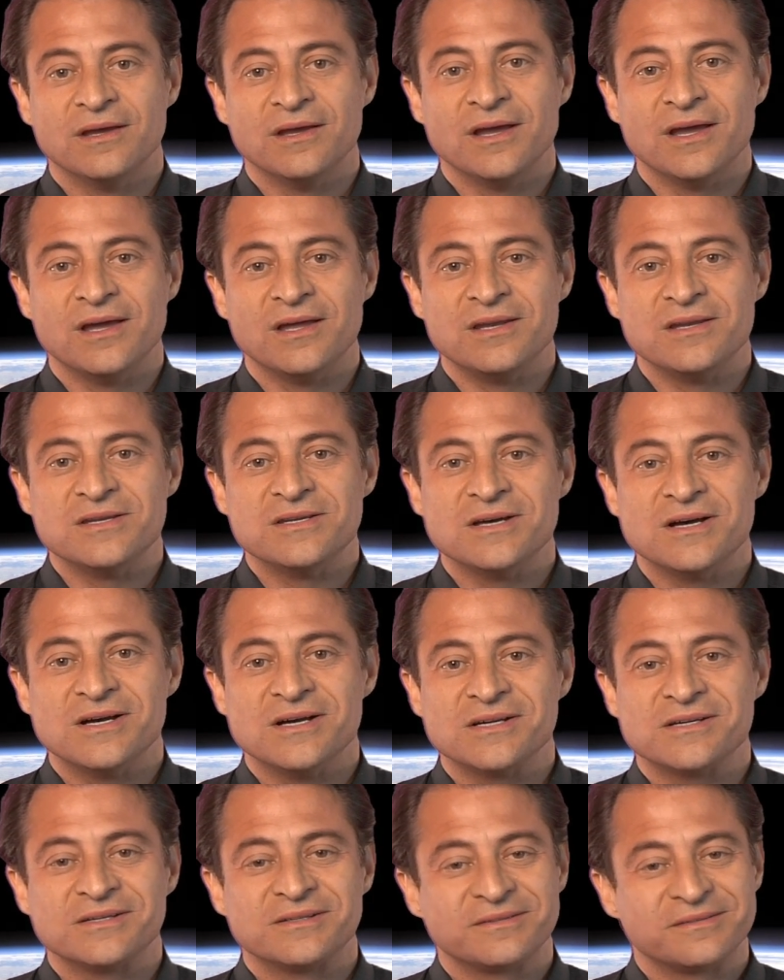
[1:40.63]
and
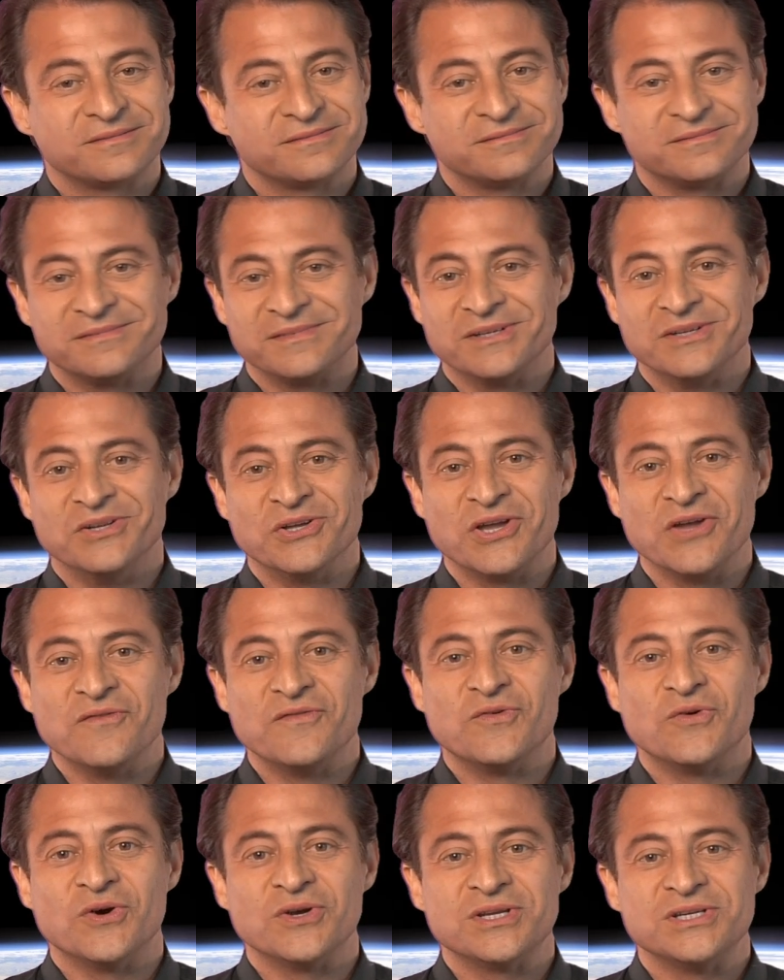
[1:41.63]
uh, looking
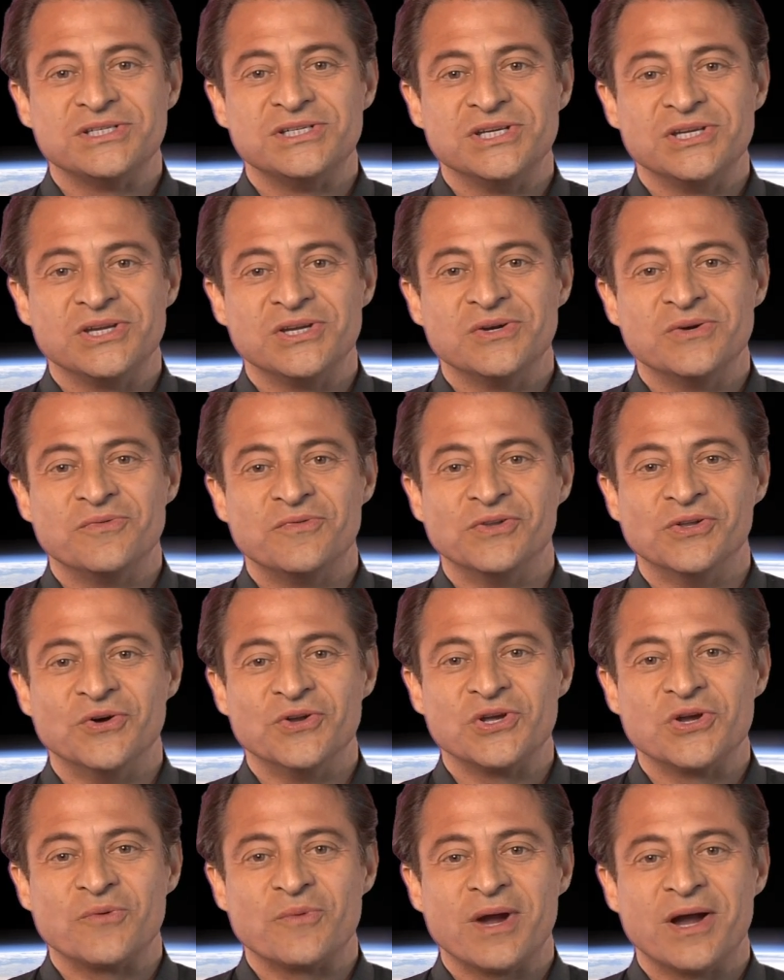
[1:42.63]
forward to seeing you
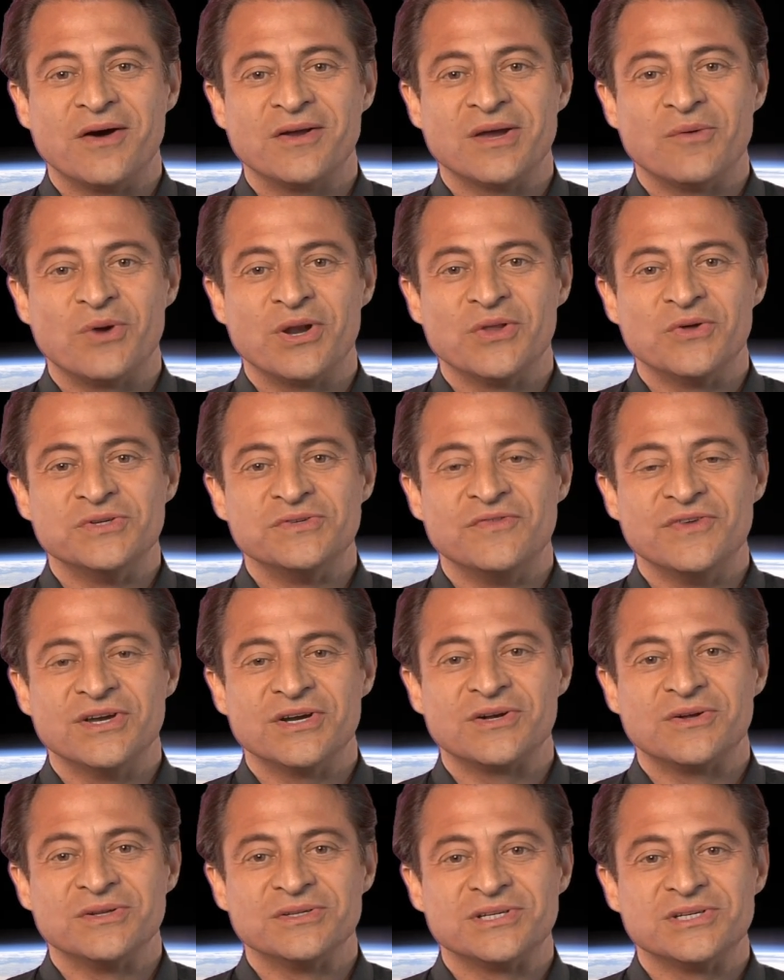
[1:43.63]
floating around on one of those
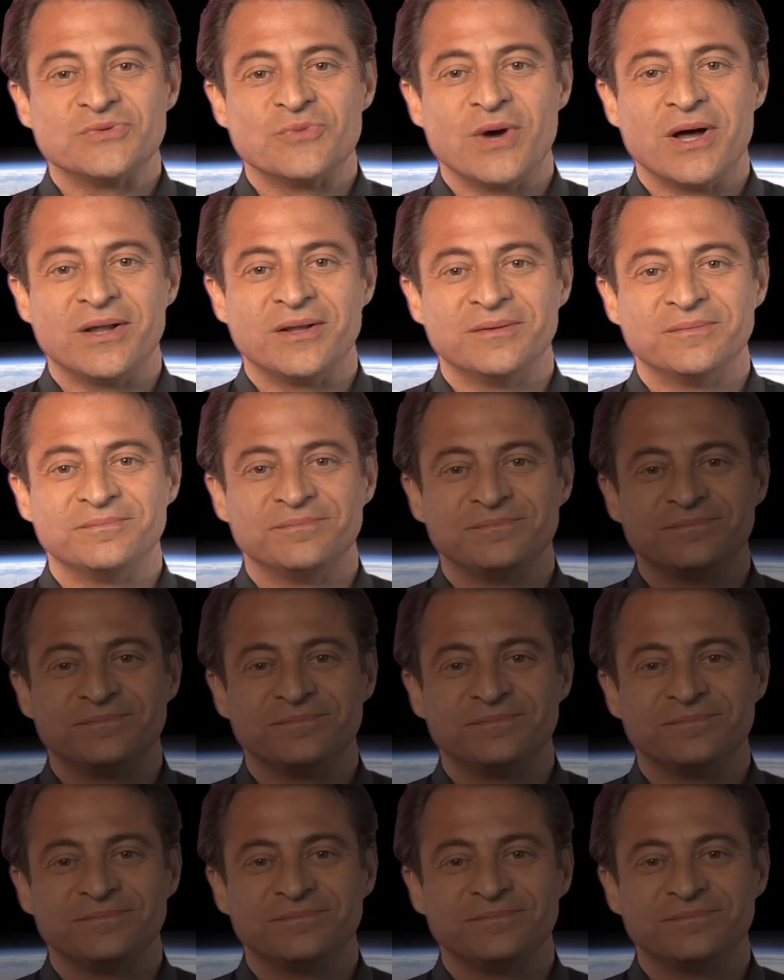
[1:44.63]
vehicles as well.